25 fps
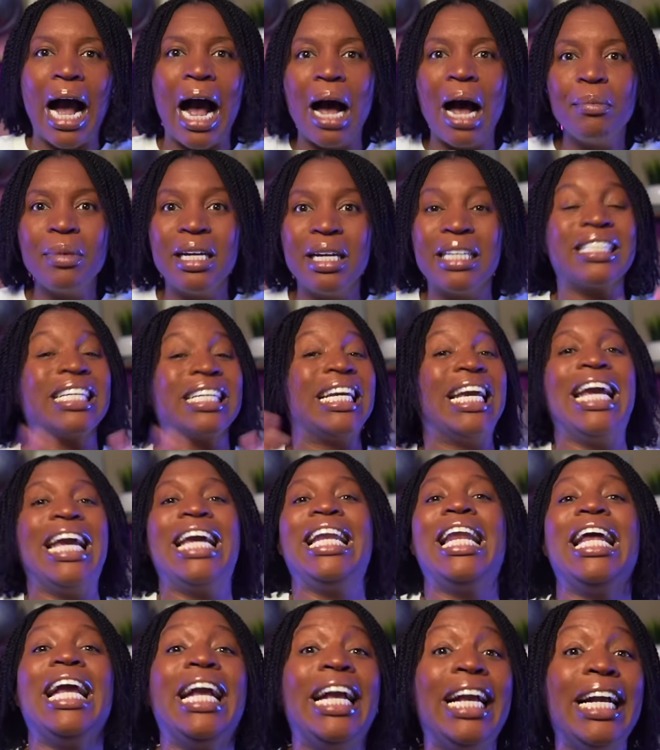comment
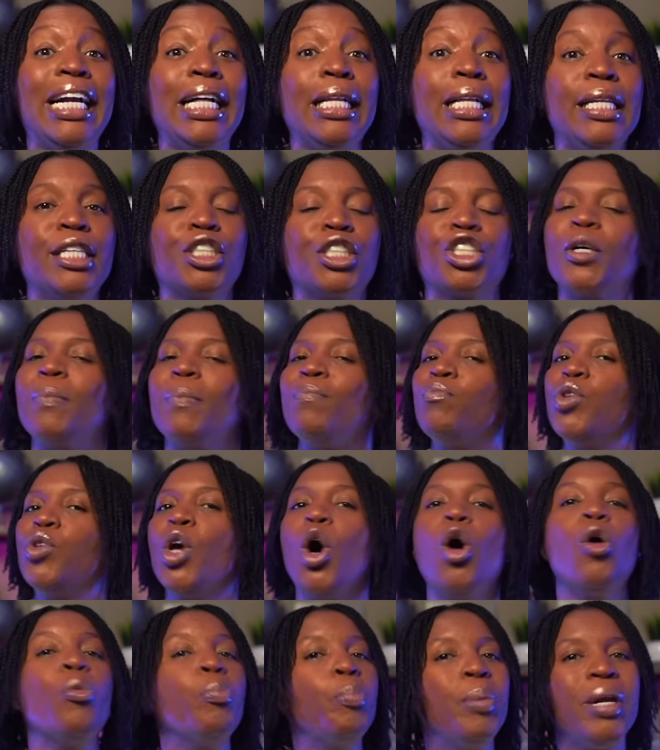in English.
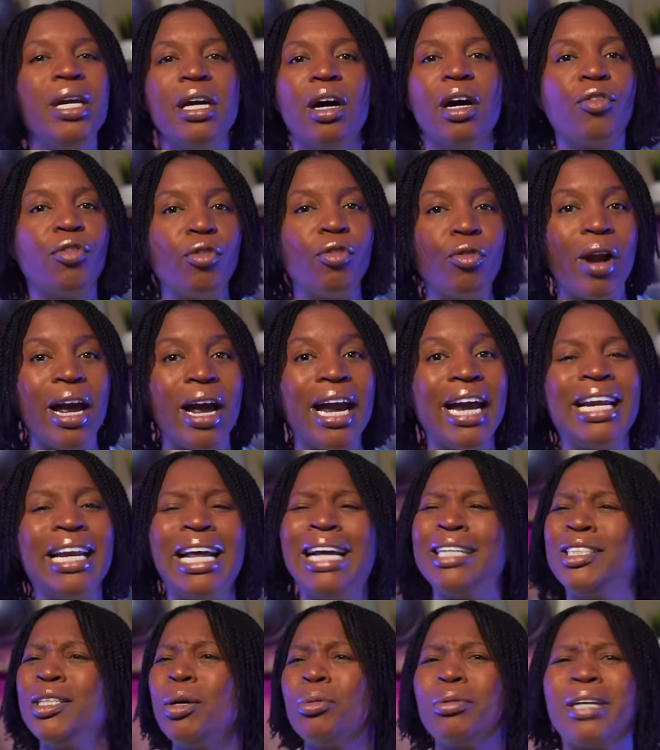Don't be afraid.
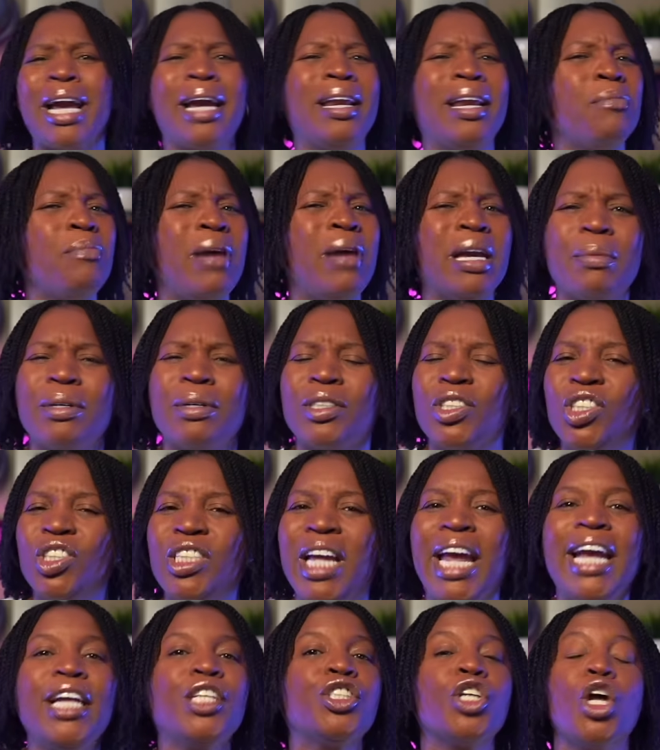It's okay to make
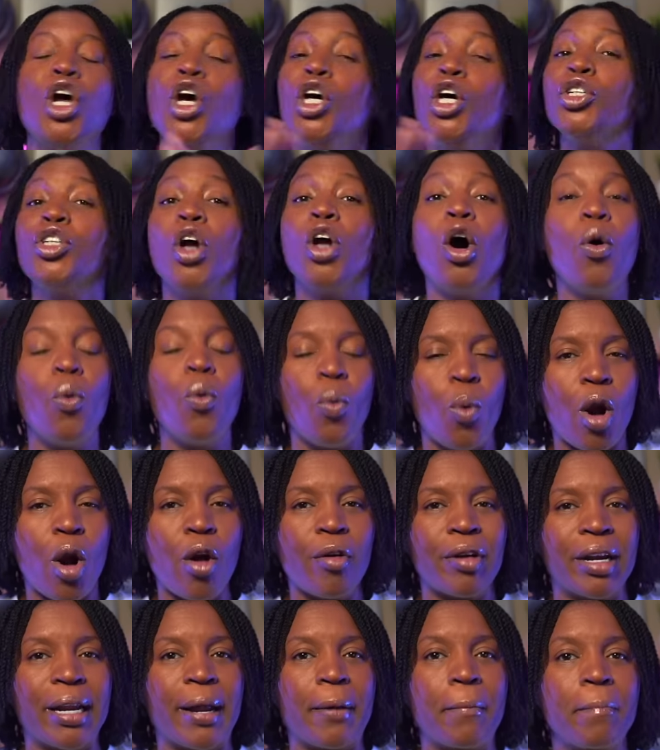mistakes. Don't
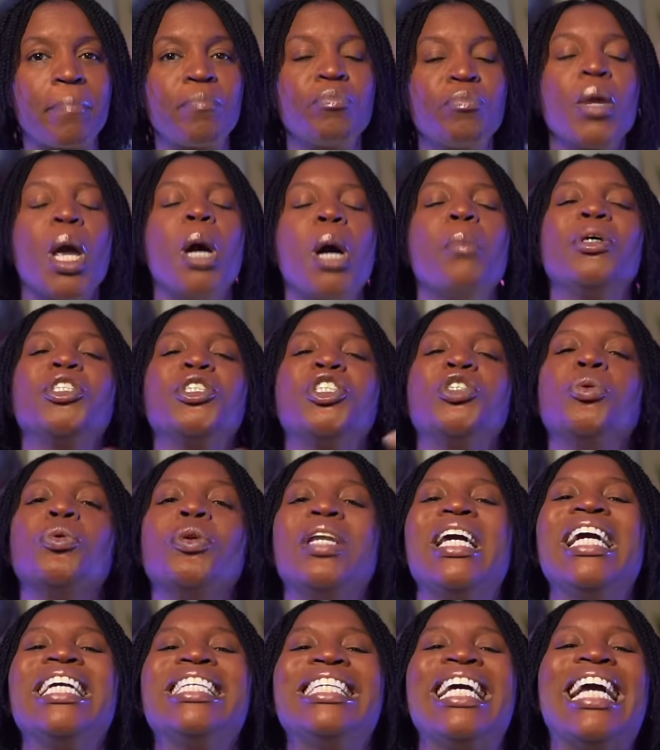worry. But you
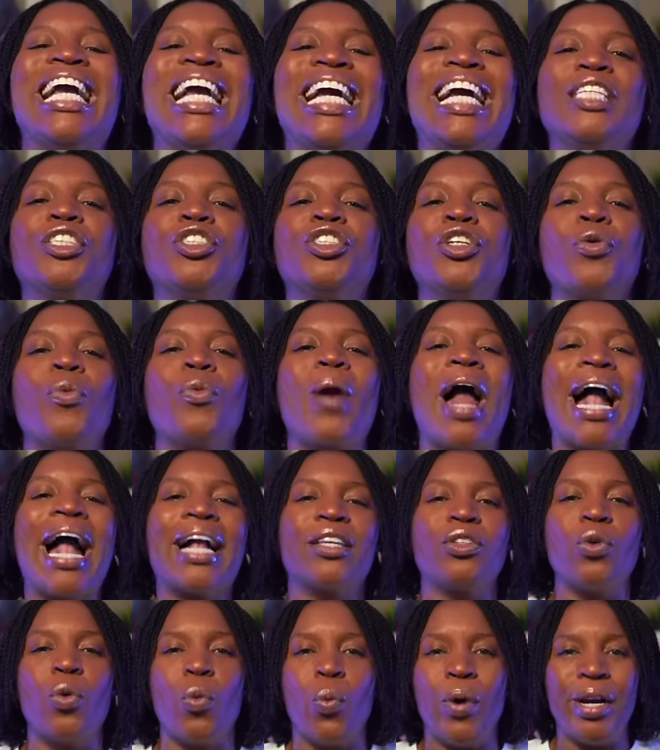need to
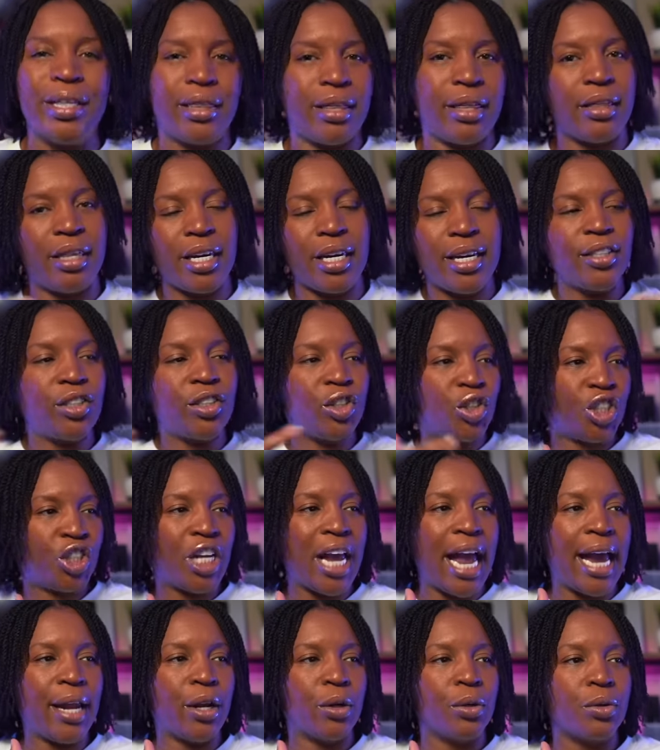interact with these
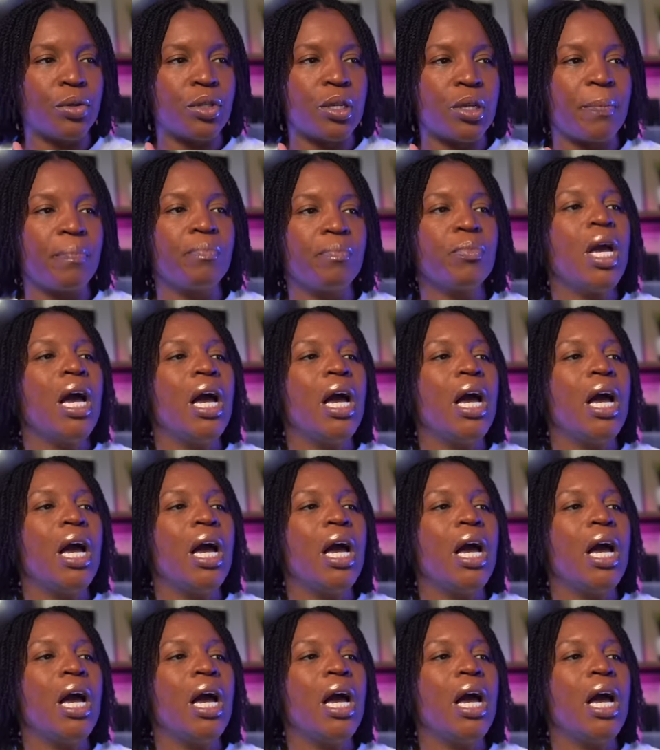channels.